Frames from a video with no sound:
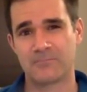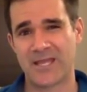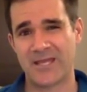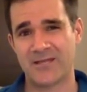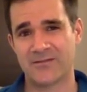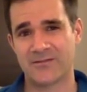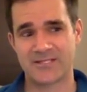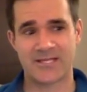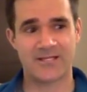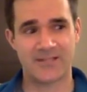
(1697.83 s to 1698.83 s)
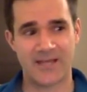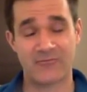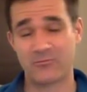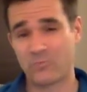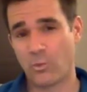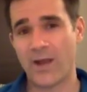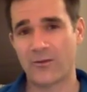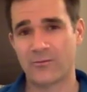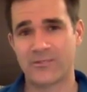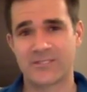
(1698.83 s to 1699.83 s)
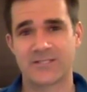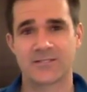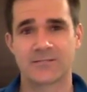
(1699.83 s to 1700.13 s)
and they tend to have wild misses.